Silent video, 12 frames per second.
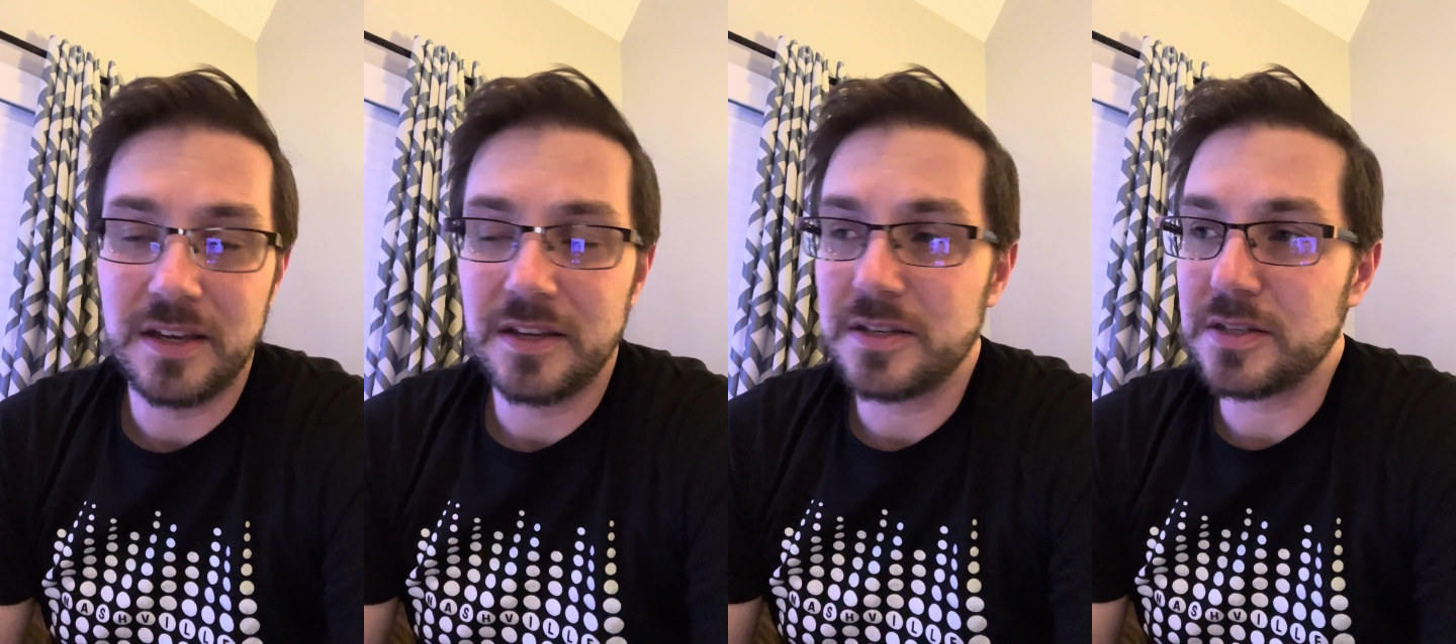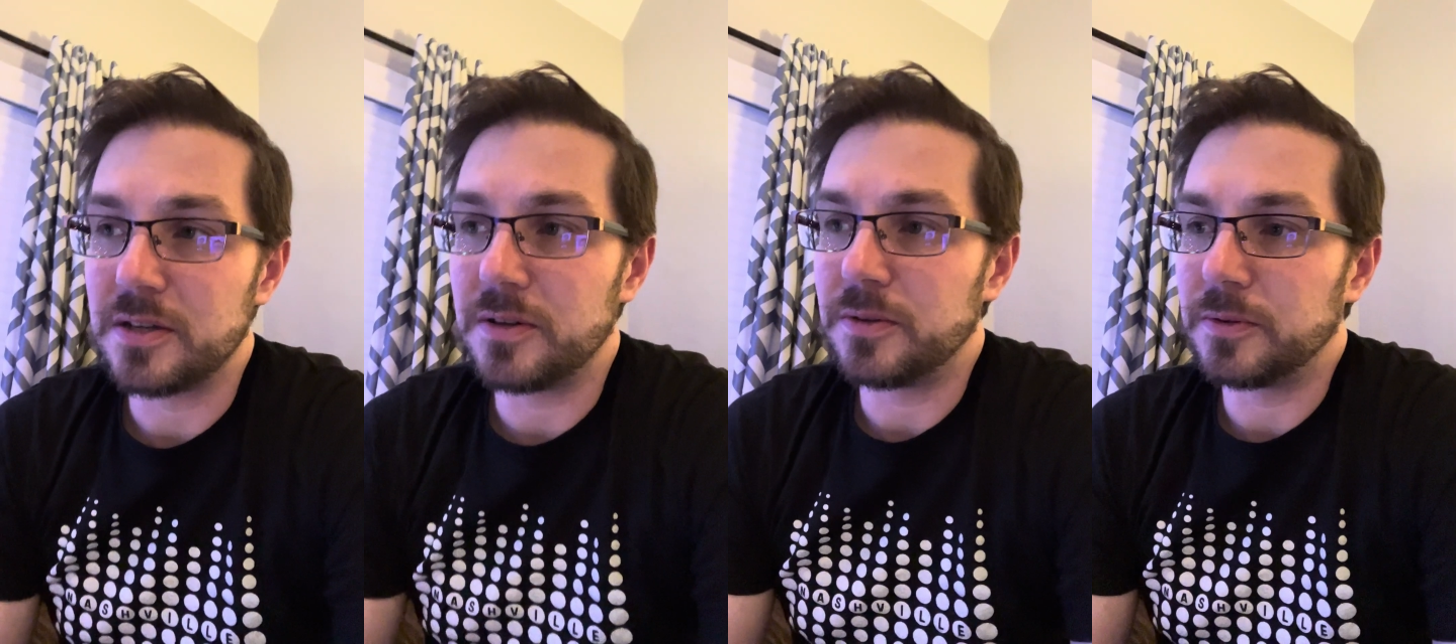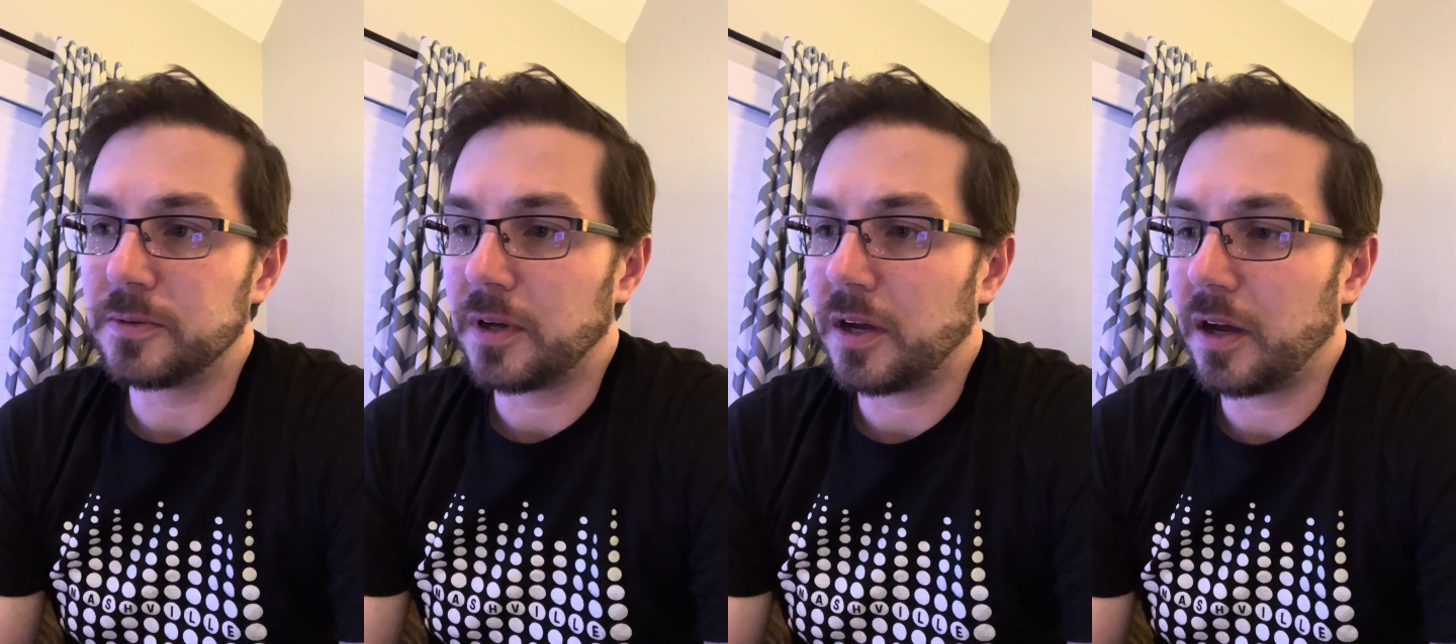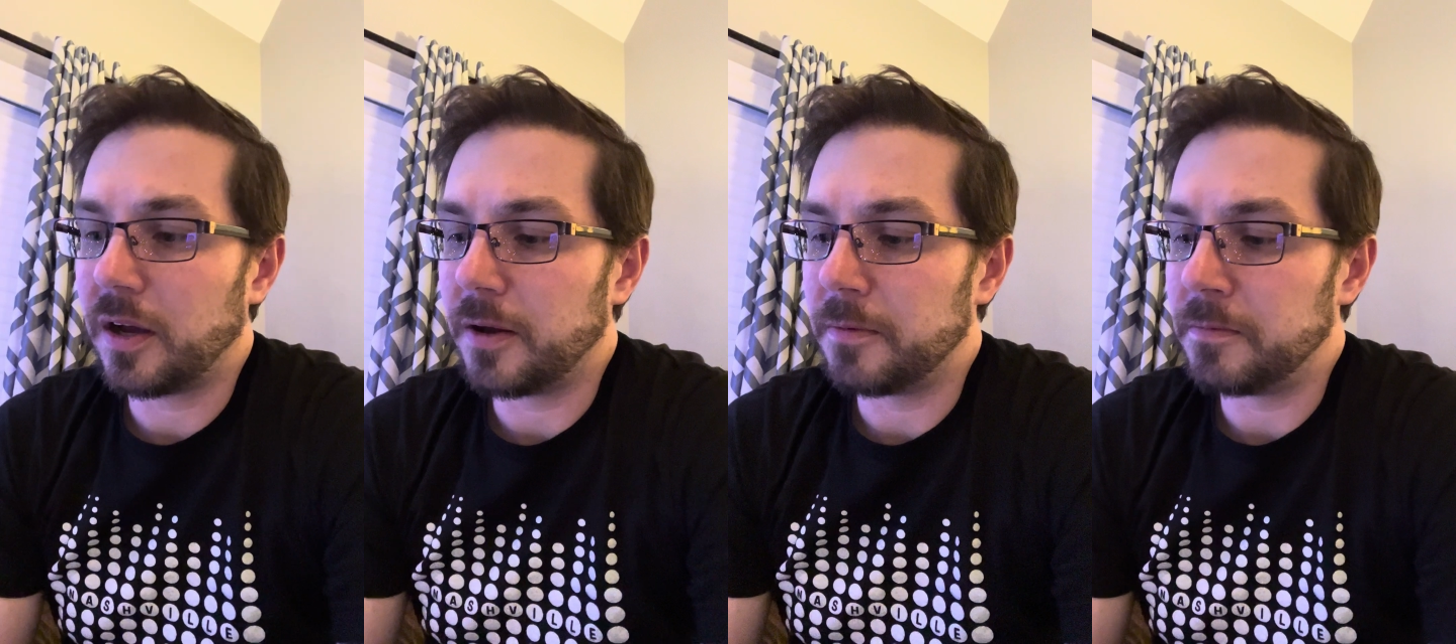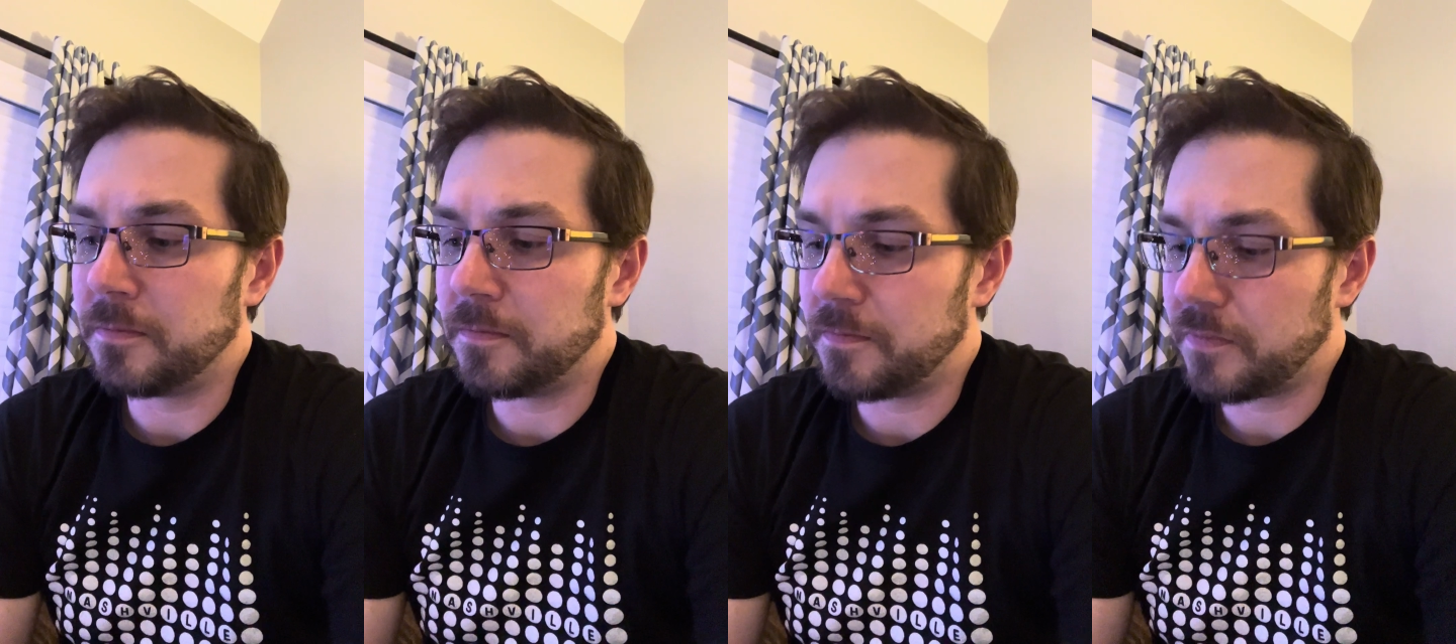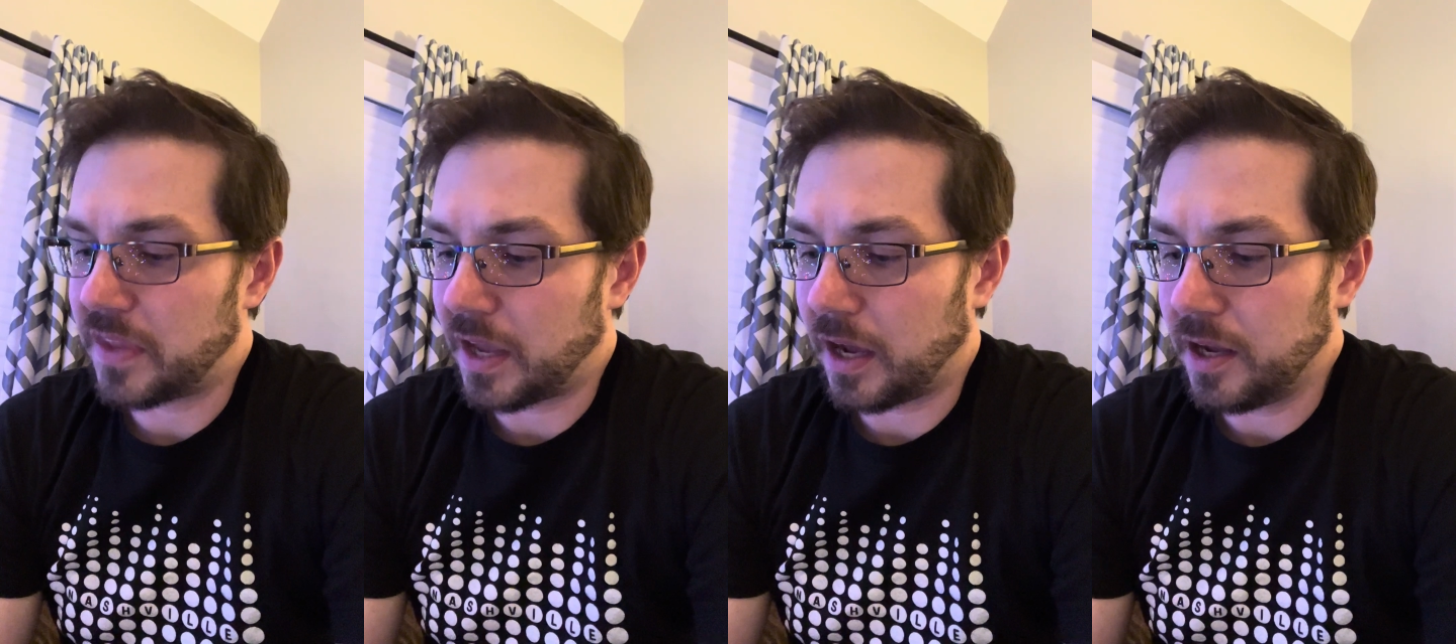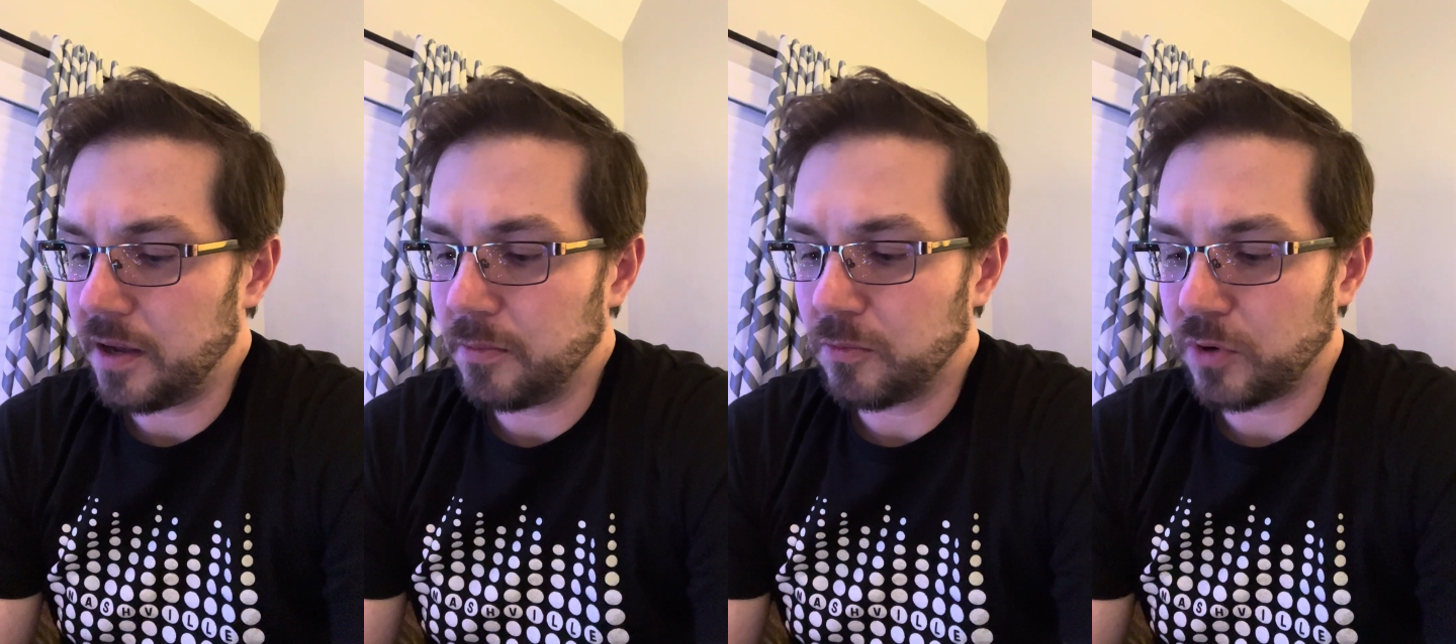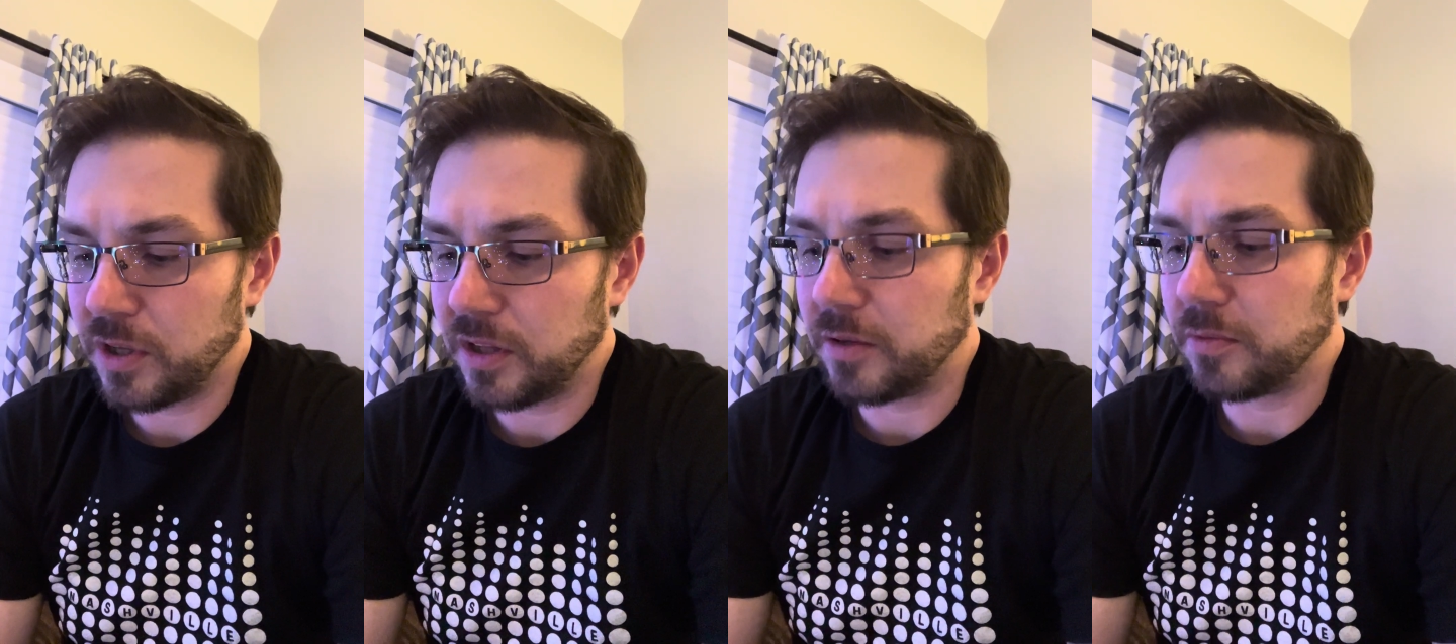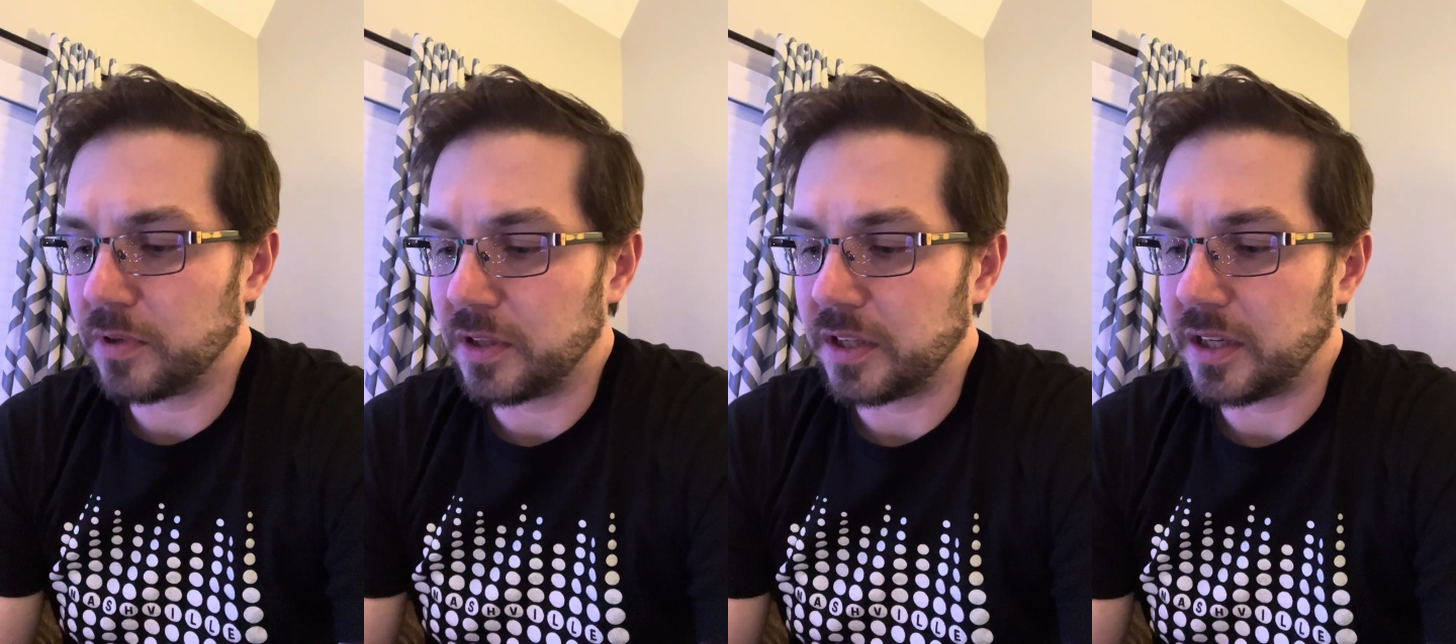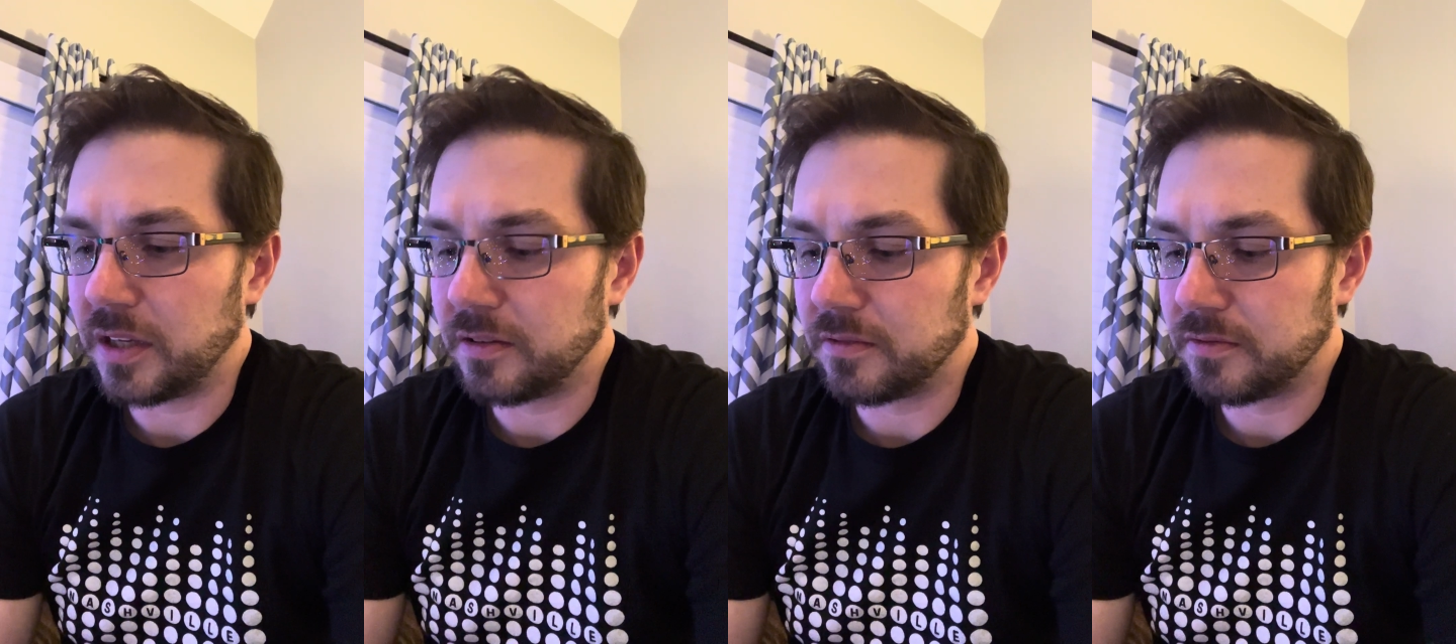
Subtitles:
So I am really, really